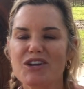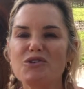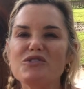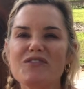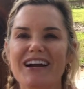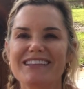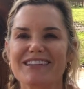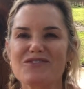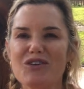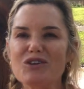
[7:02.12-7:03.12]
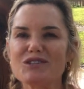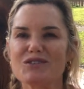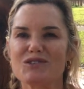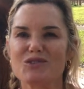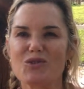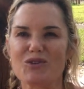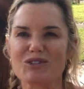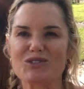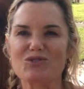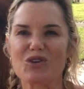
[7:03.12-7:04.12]
You will find that the focus of this
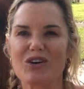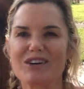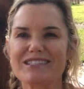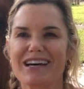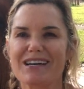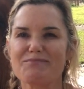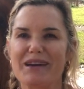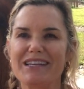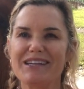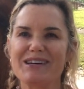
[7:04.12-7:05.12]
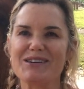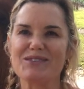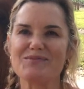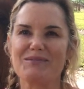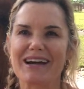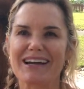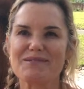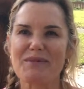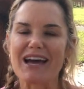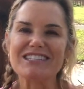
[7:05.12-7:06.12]
course draws on many of
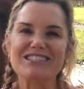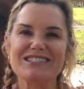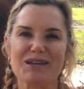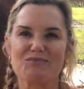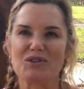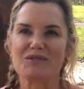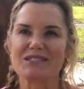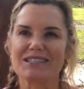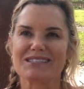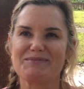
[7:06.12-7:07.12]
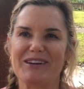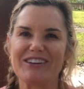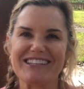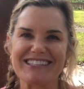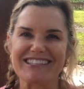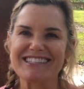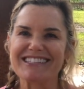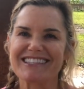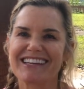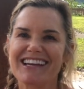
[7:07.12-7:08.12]
my passions and previous experiences.
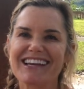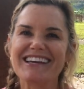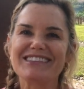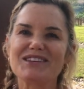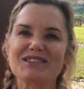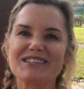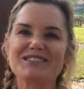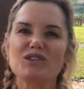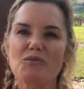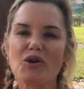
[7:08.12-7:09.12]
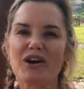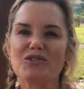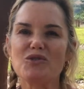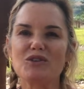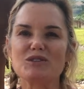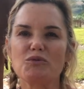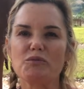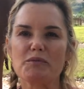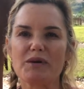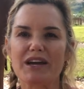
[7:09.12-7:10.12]
This global health course will
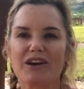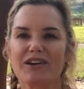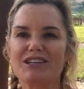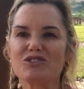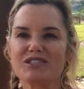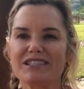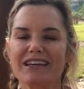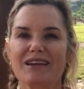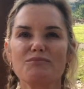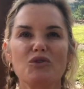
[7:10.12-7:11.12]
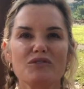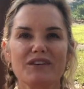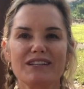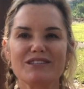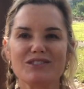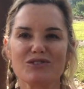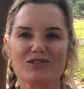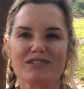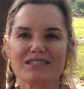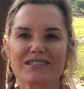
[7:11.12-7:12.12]
prepare interested and motivated
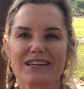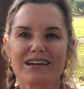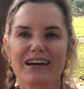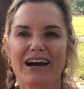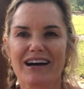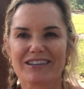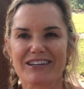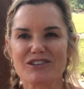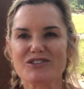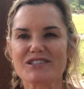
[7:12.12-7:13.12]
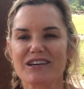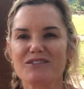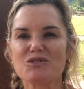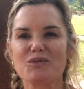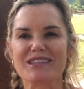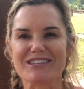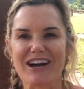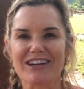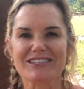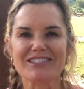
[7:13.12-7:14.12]
students like yourselves with the
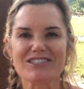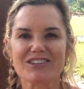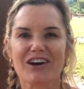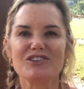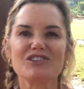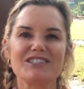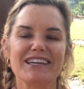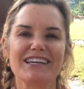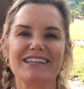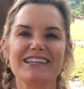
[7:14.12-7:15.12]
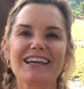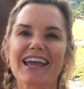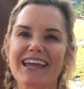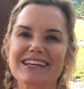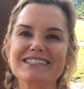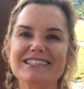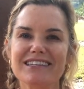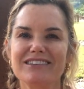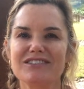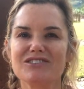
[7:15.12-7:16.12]
knowledge, understanding, and
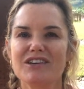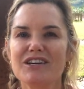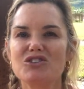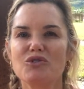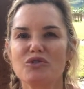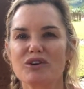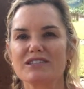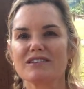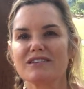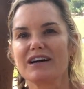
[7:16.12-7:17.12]
skills to address